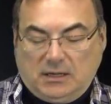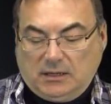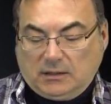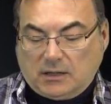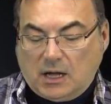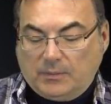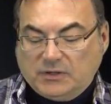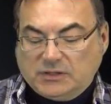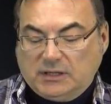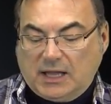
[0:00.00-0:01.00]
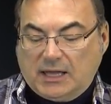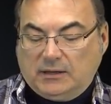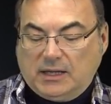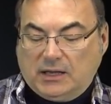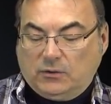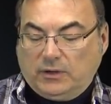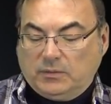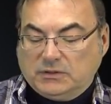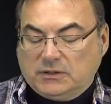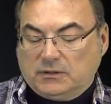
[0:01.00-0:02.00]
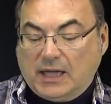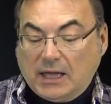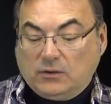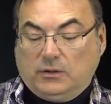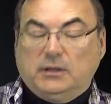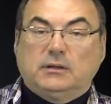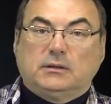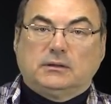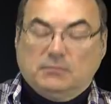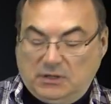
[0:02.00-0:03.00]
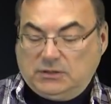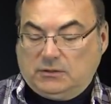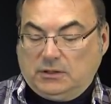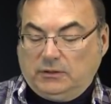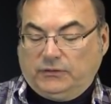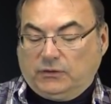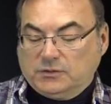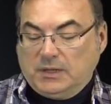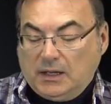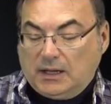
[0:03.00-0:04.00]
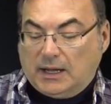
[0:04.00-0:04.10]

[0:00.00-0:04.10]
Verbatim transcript: uh, composite and anode, materi- anode materials. Excuse me.